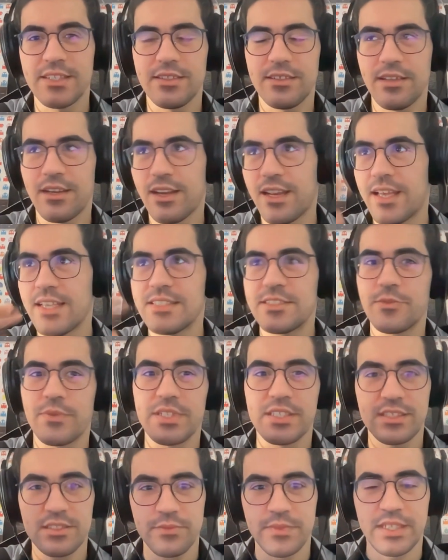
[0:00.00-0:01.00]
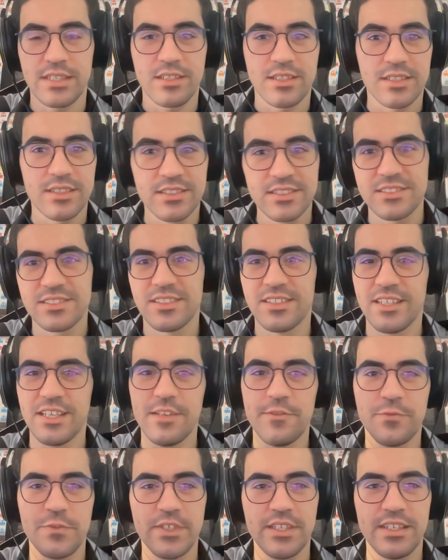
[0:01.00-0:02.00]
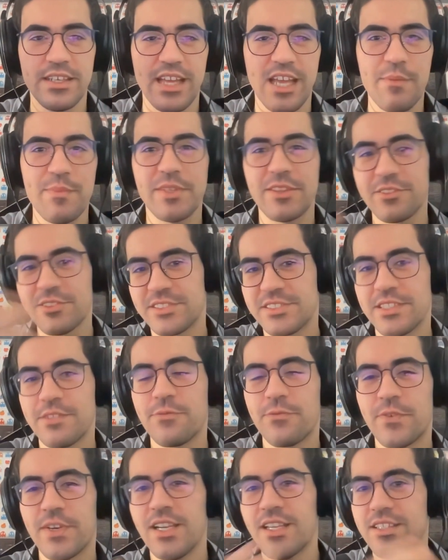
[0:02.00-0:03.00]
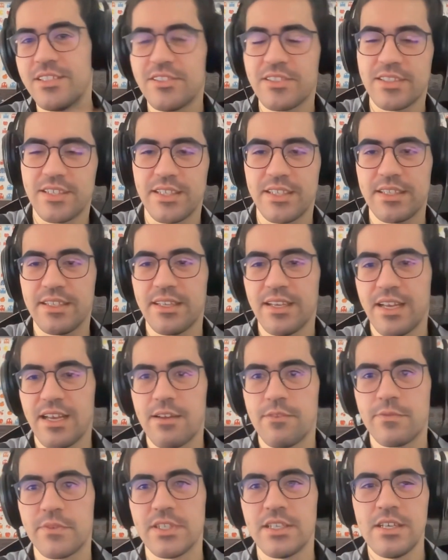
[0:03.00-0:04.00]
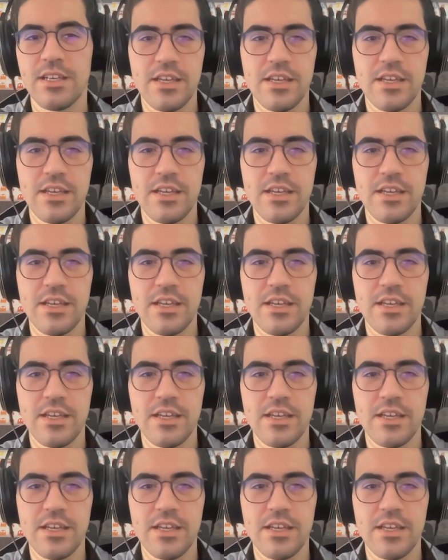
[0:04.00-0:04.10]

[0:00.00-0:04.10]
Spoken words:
less recurse. If we aim to see failed, you can have